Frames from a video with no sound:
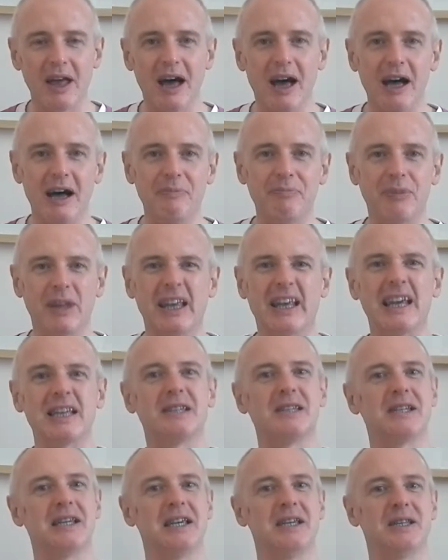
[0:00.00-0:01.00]

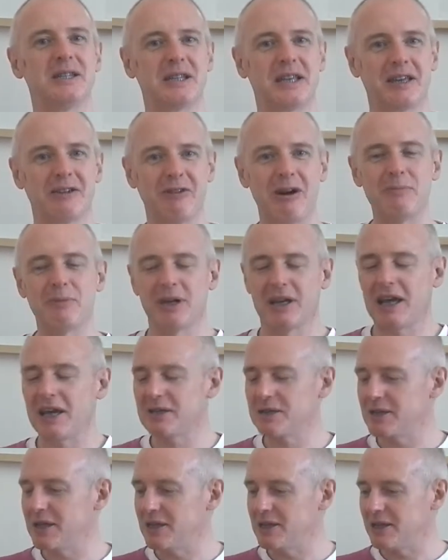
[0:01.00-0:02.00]
cassis, creme de
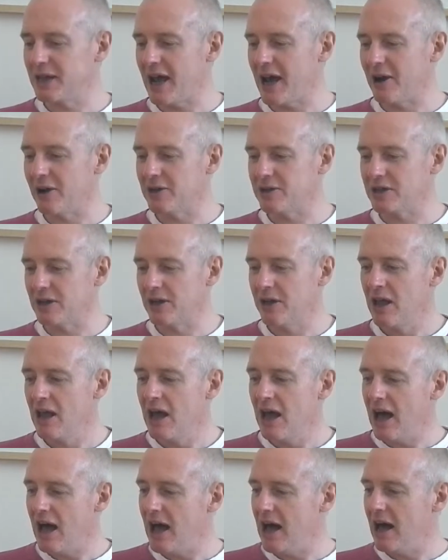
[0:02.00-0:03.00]
cassis character.
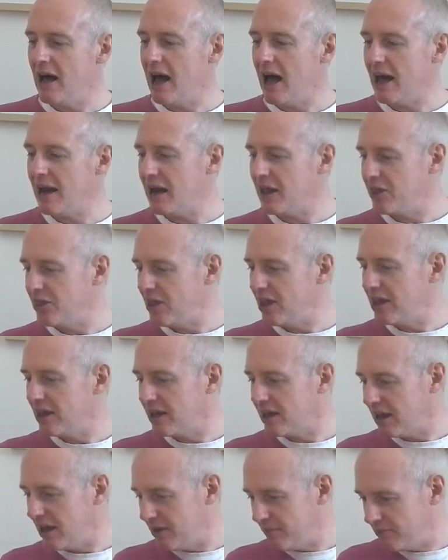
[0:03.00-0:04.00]
And I
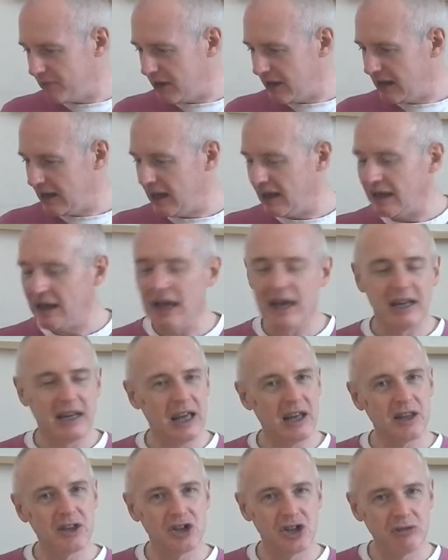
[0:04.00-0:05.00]
think
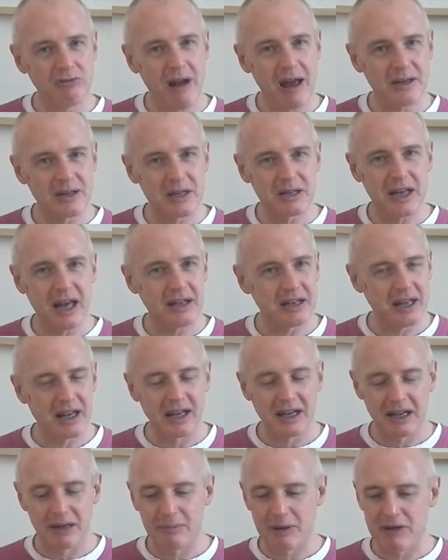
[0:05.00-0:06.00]
the Shiraz is adding a
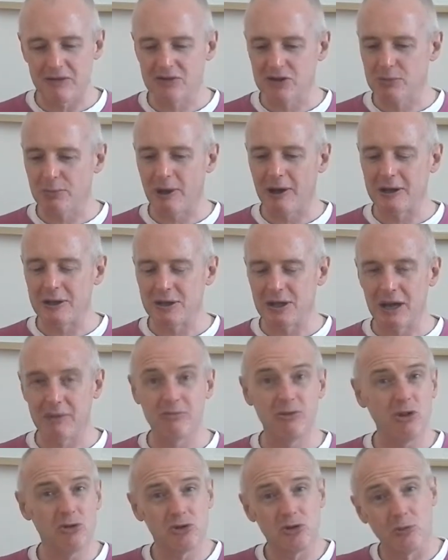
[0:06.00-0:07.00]
little bit of spice here.
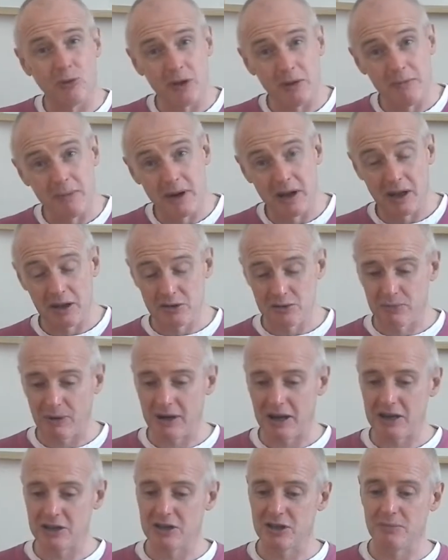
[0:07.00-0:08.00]
I'm not sure what the Merlot is
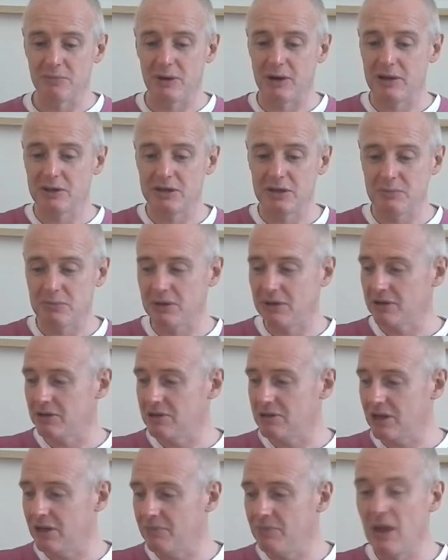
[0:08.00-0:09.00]
bringing to the party,
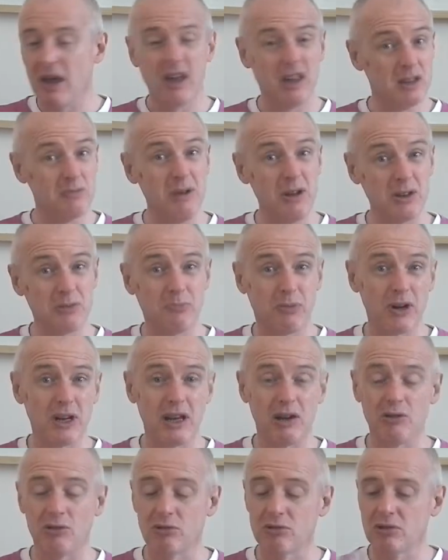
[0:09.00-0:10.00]
but smells
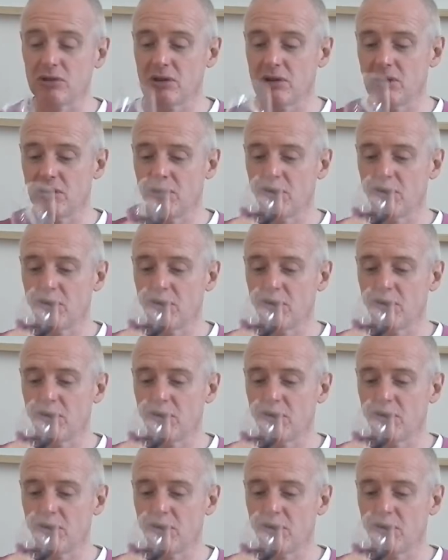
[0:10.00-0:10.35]
pretty good.